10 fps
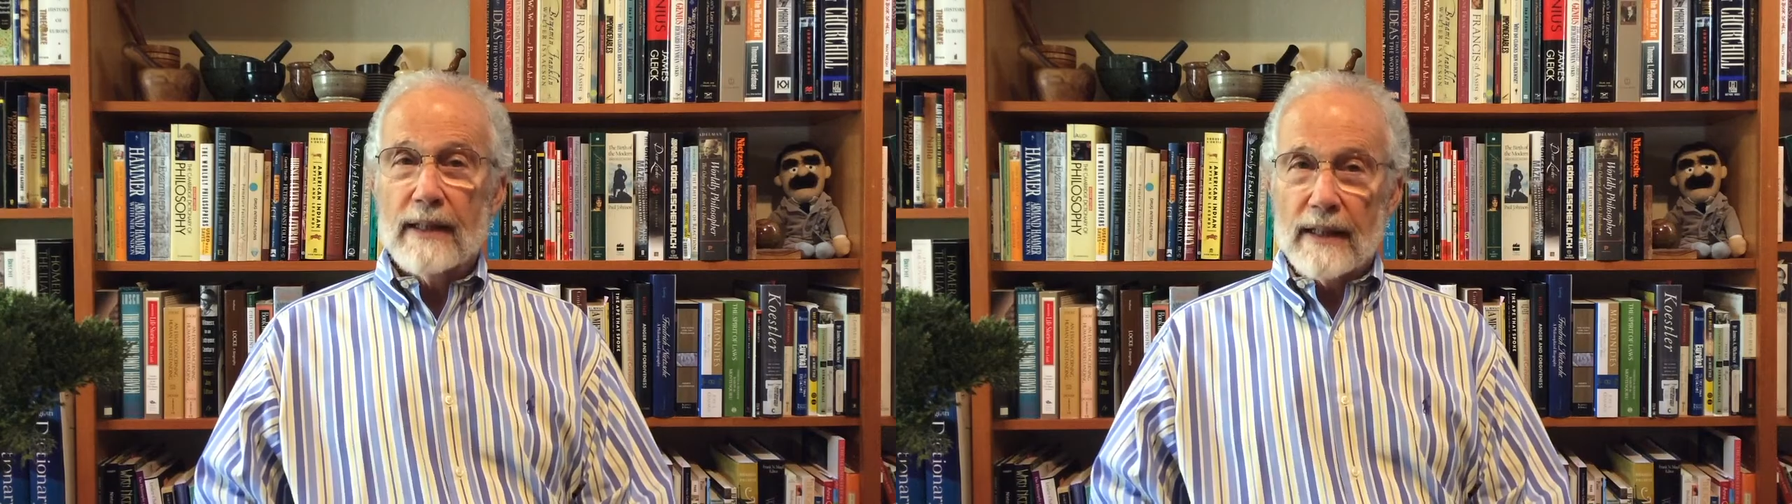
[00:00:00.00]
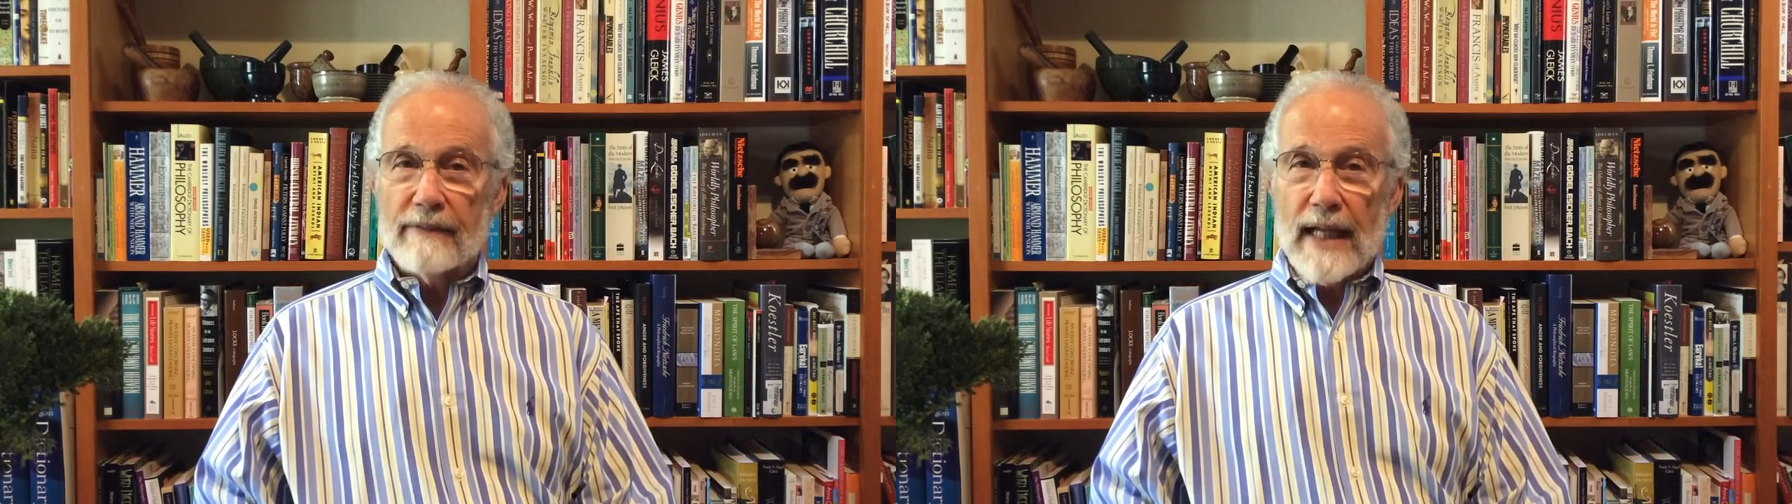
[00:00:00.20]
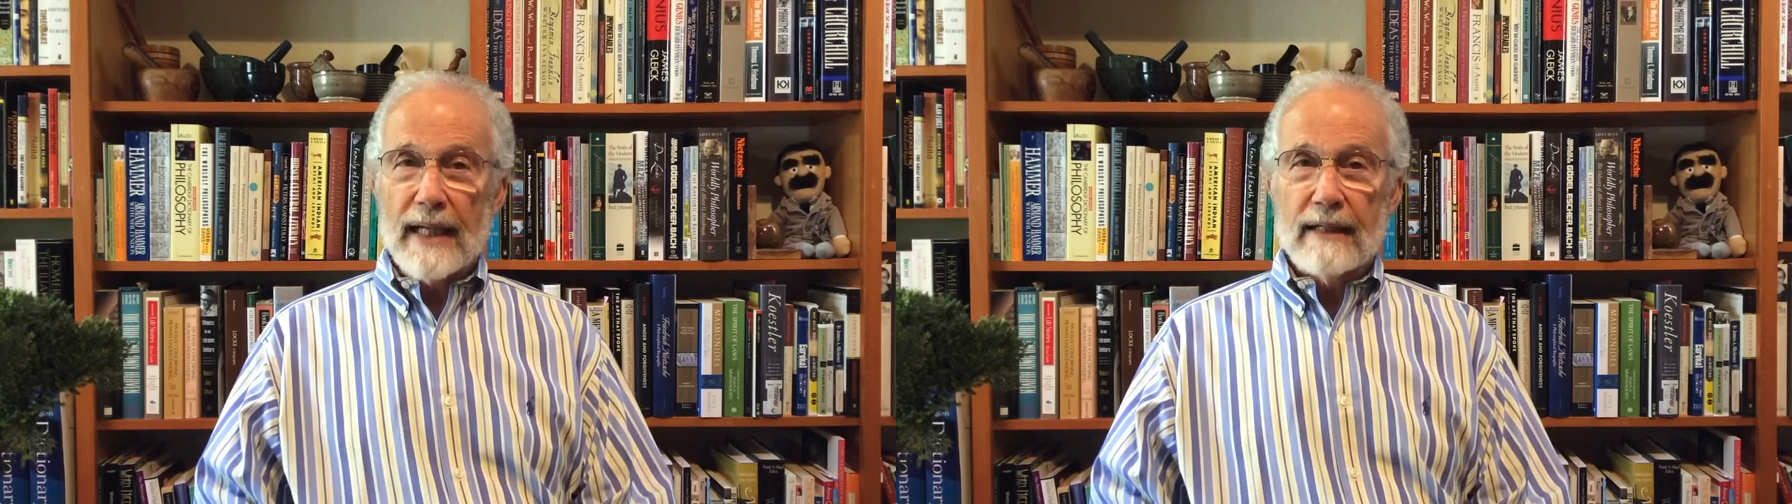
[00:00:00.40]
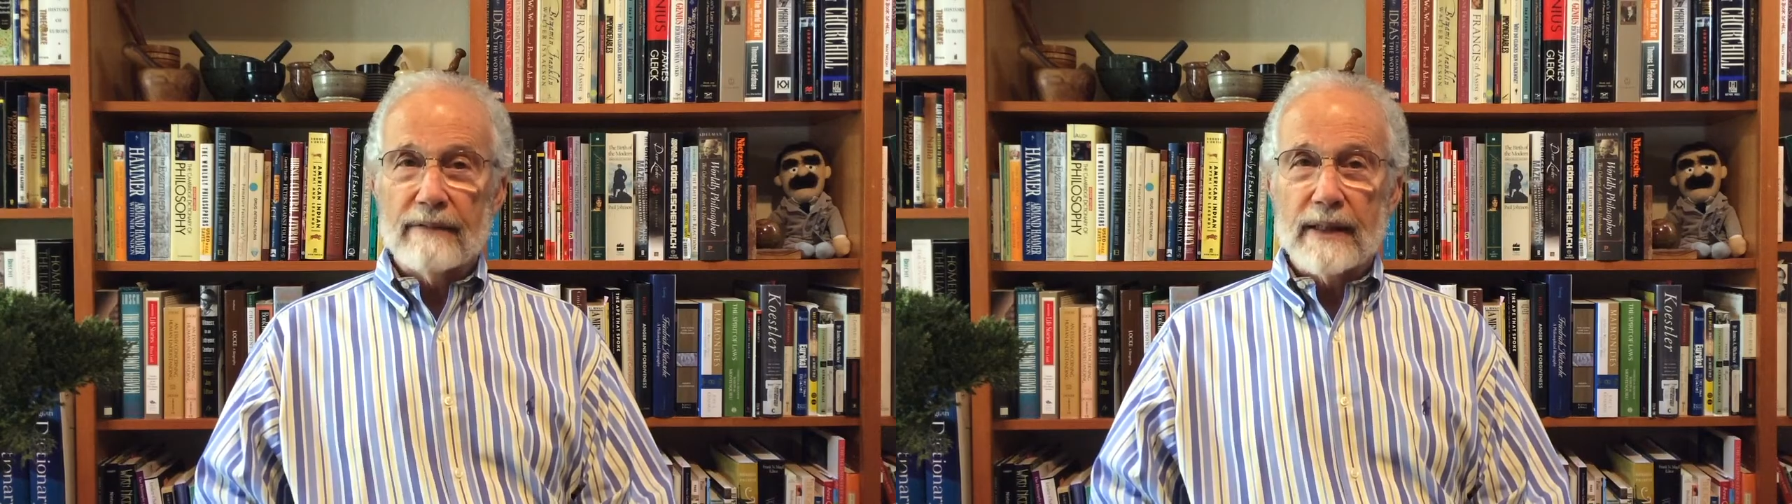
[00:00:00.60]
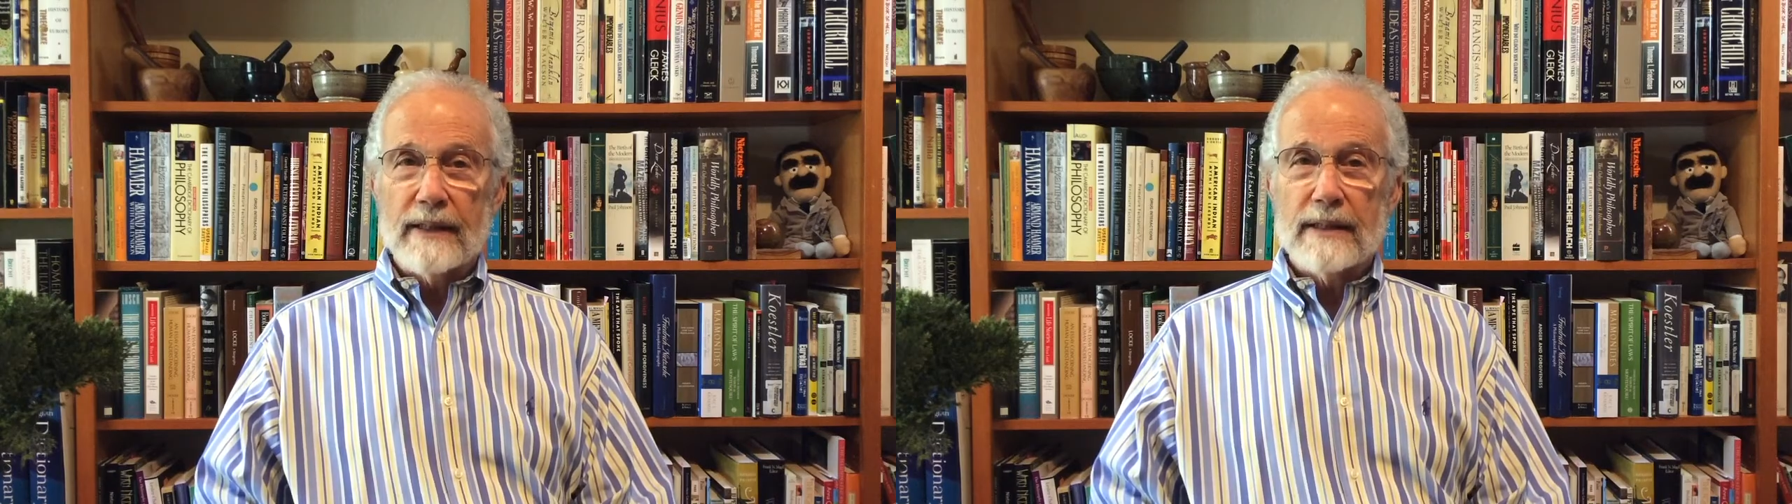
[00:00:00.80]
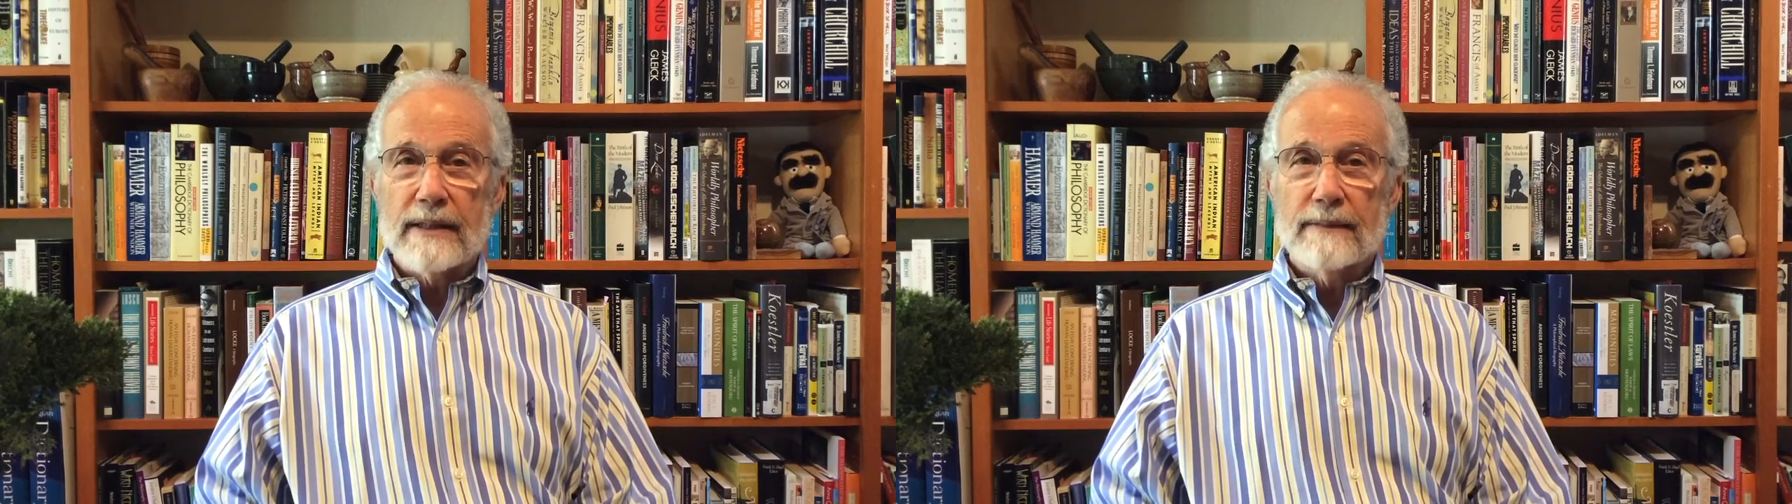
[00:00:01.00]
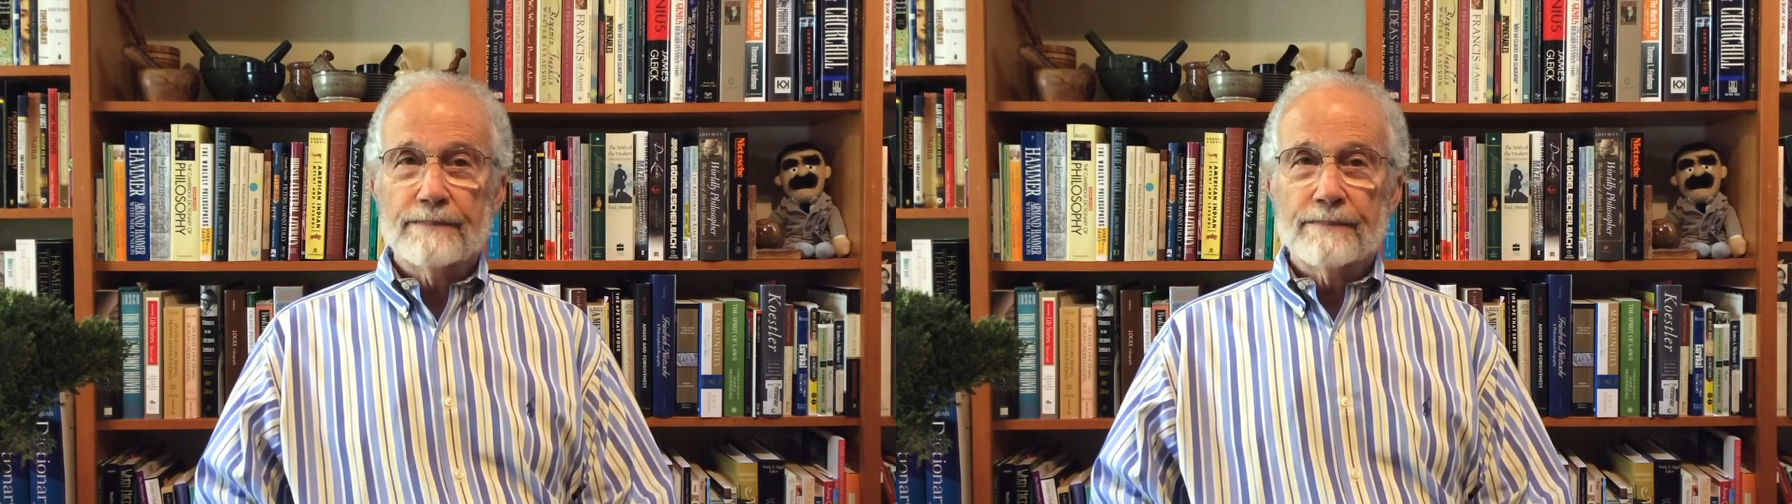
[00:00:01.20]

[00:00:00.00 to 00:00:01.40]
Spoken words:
of that evidence.